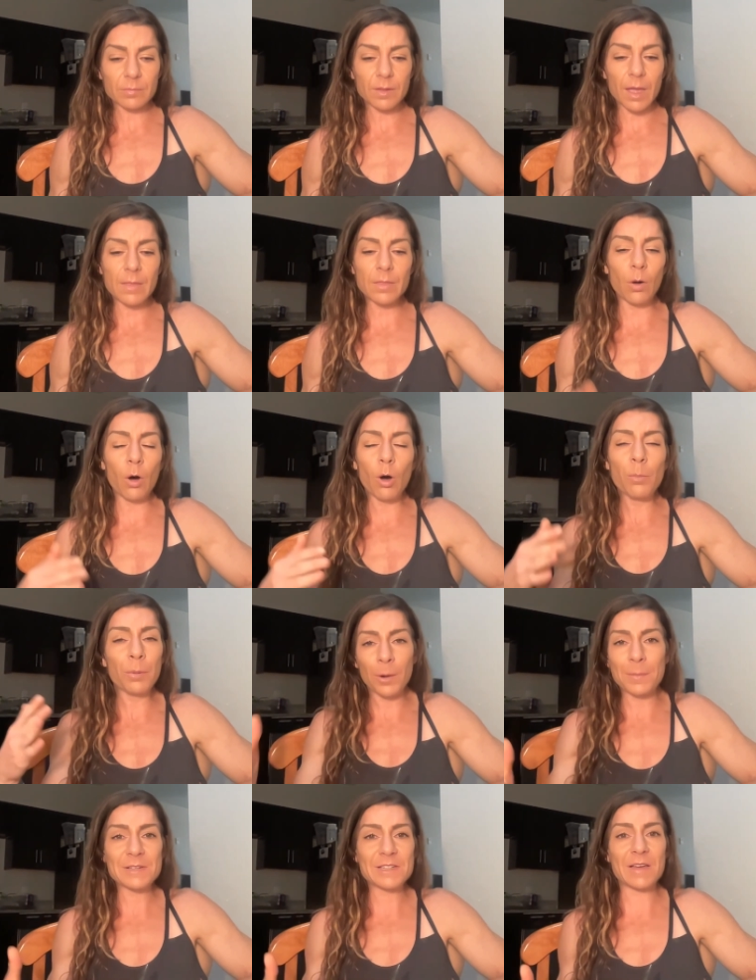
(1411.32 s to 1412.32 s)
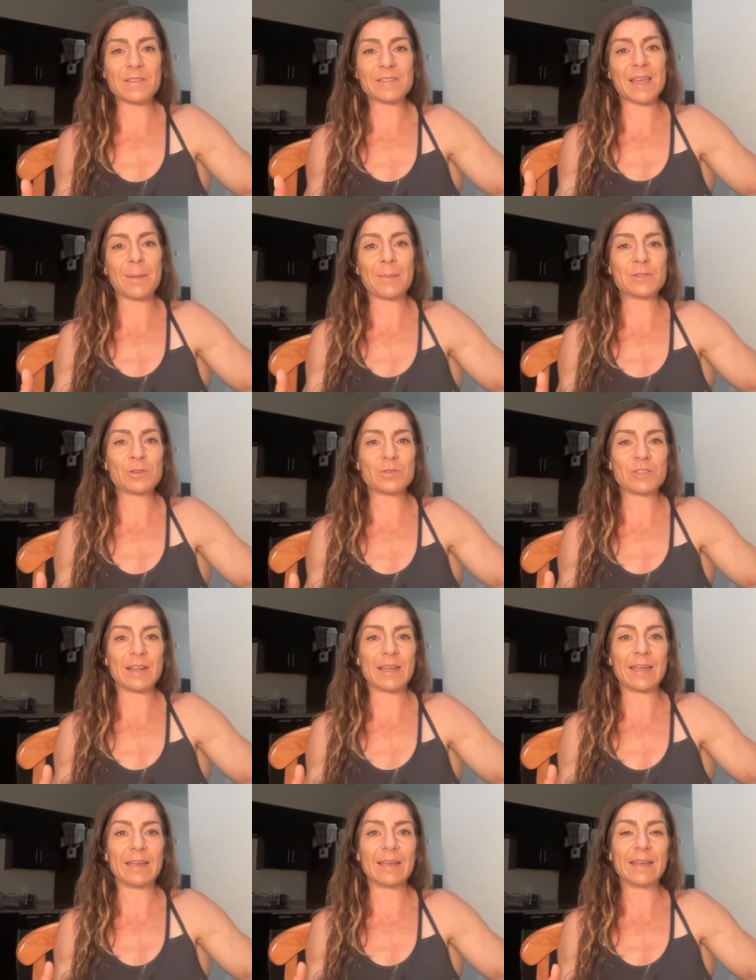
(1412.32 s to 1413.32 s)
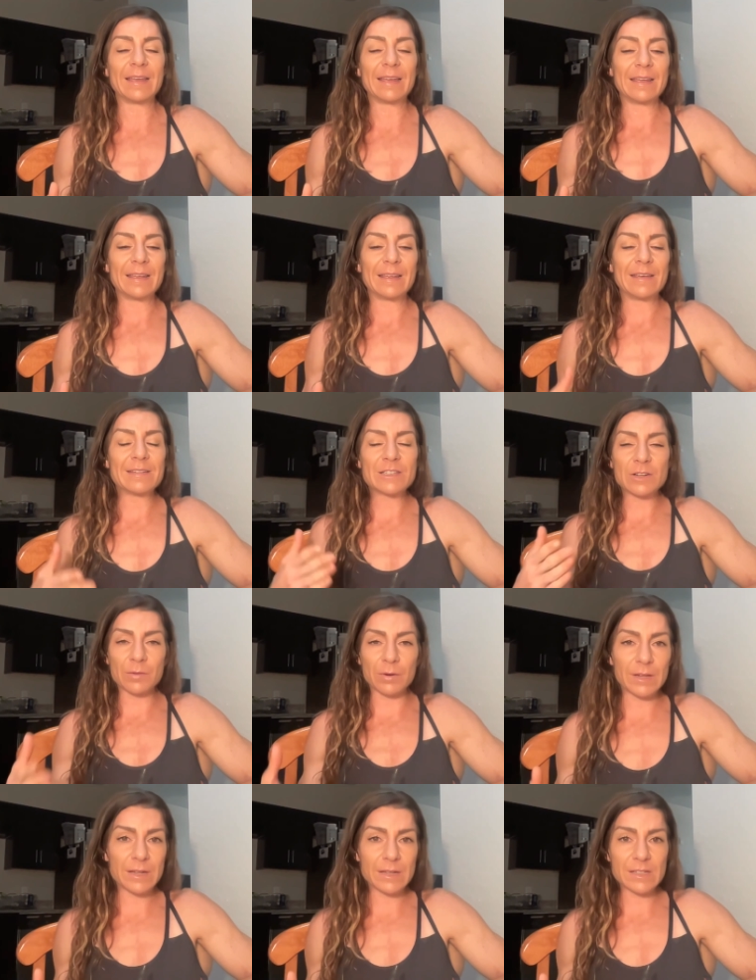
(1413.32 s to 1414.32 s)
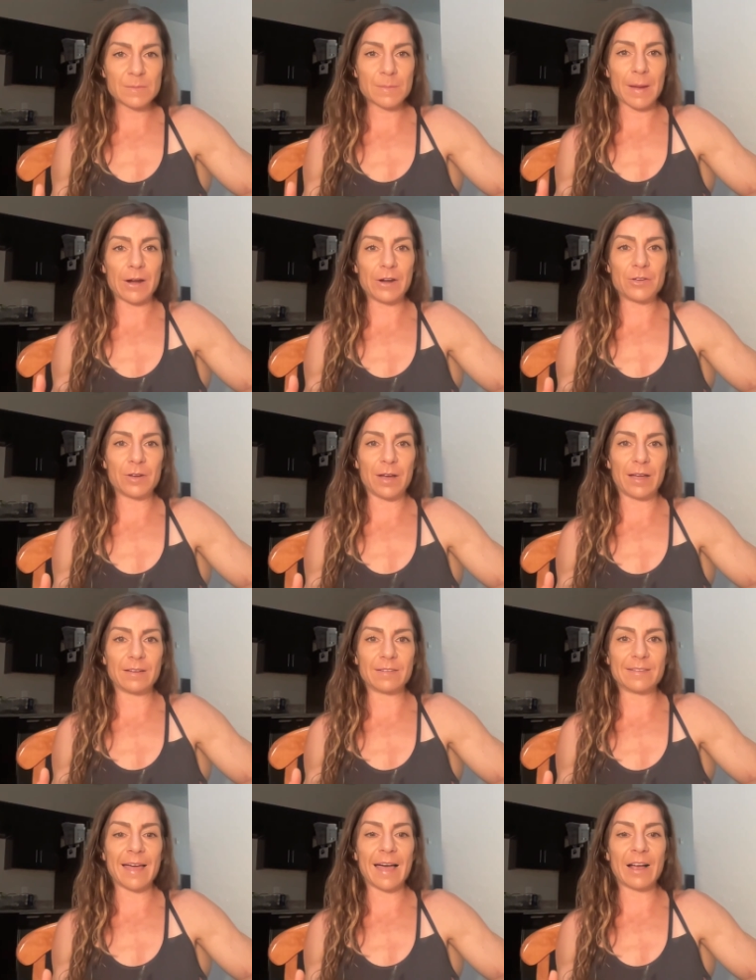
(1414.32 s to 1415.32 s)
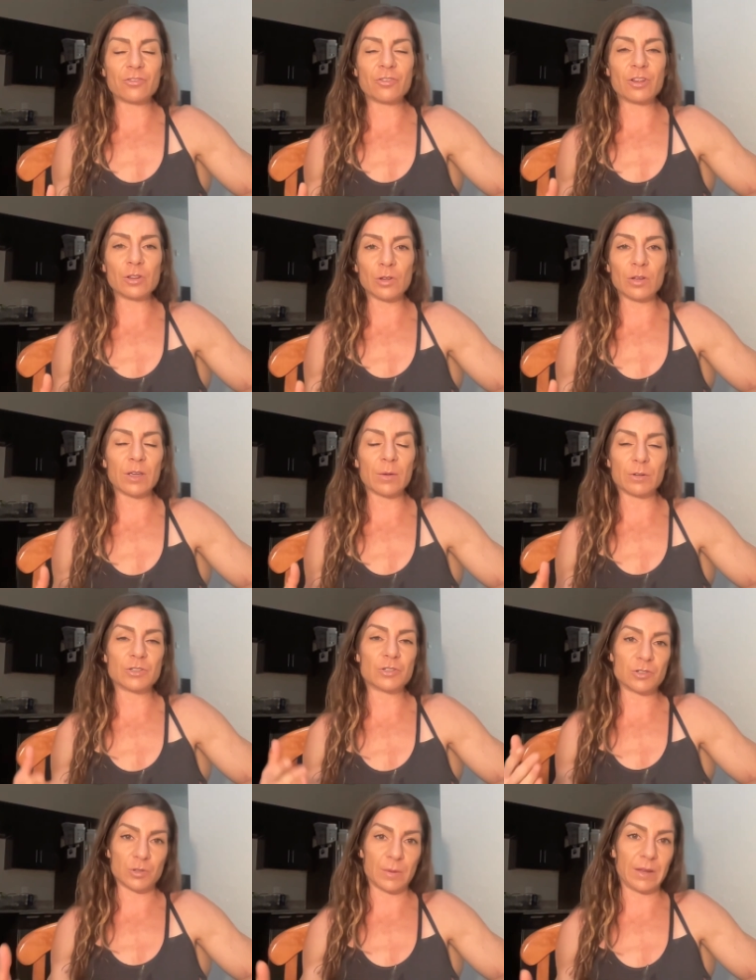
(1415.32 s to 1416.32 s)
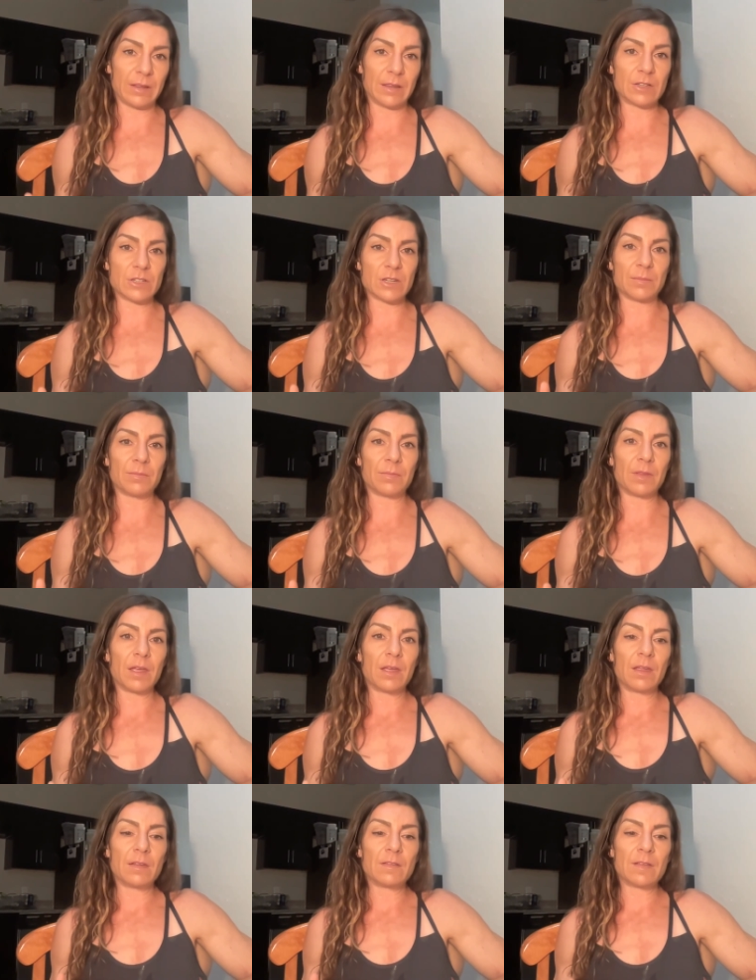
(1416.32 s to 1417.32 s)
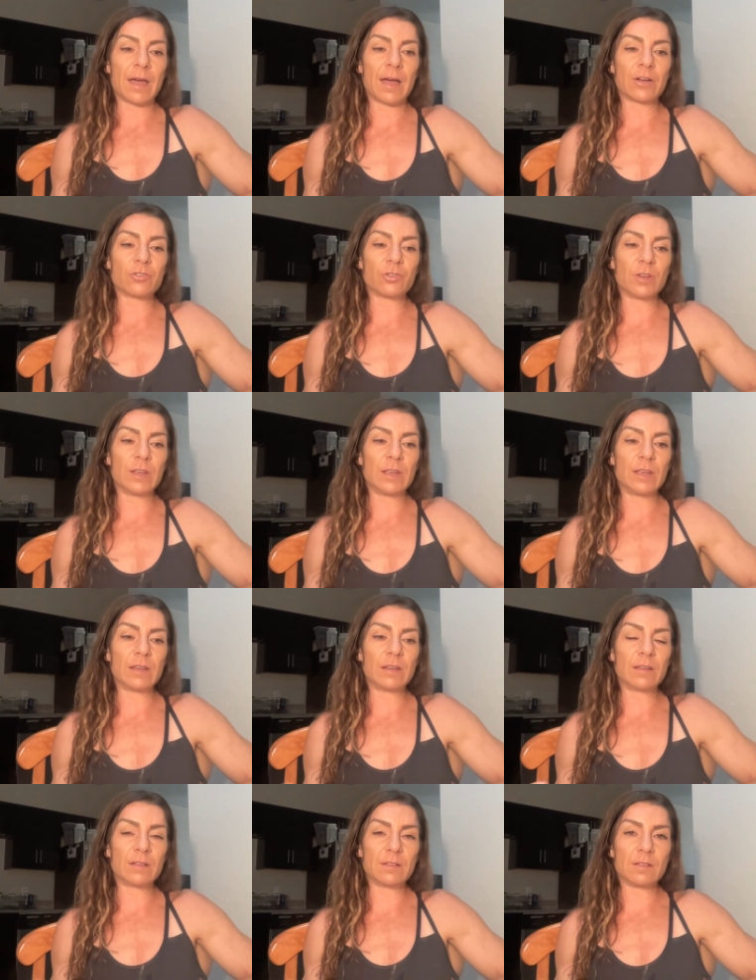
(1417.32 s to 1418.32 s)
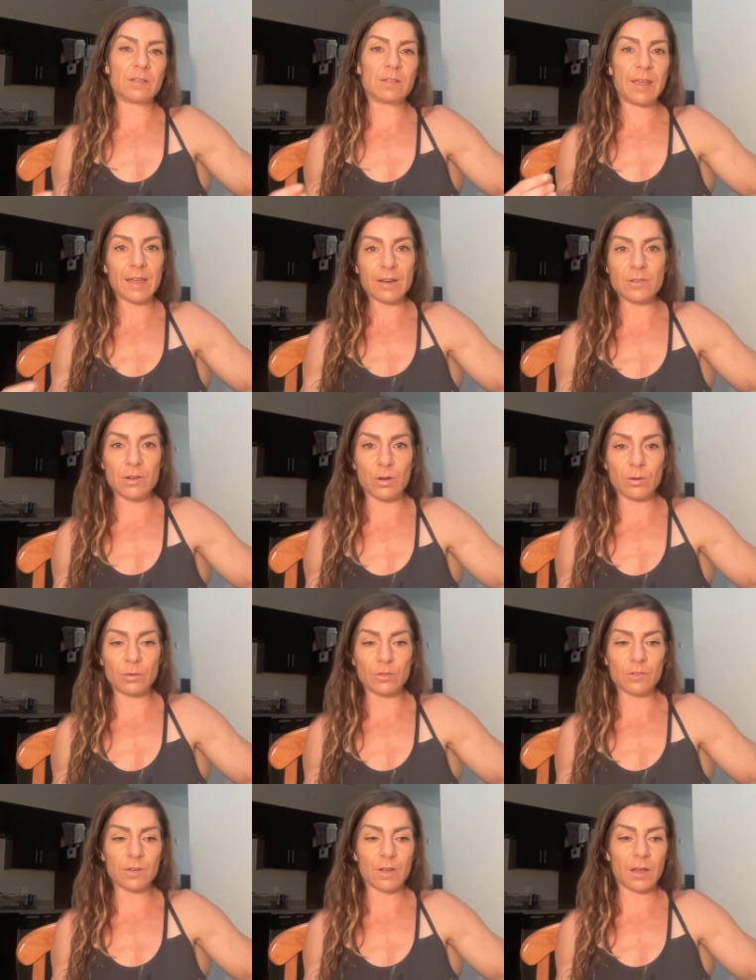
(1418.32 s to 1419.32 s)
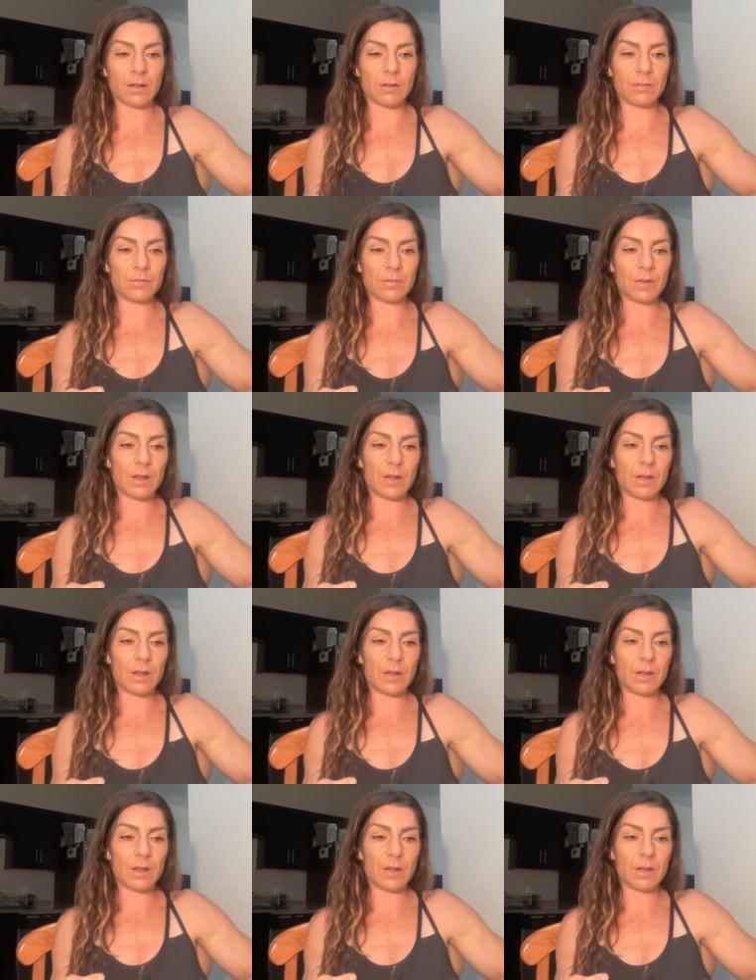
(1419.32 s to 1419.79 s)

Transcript: And the whole purpose of this episode today is to really inspire you guys to actually look at what you're doing in the gym, to actually take notes of